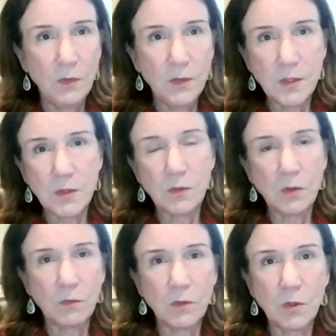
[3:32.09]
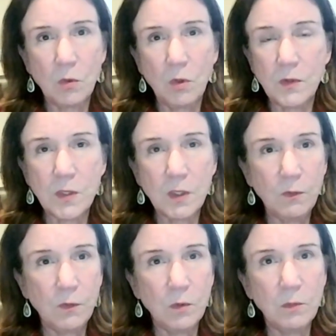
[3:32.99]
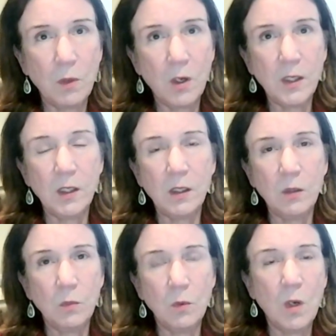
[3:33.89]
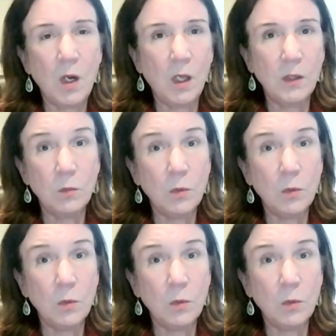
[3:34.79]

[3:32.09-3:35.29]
this so-called seafood market in Wuhan.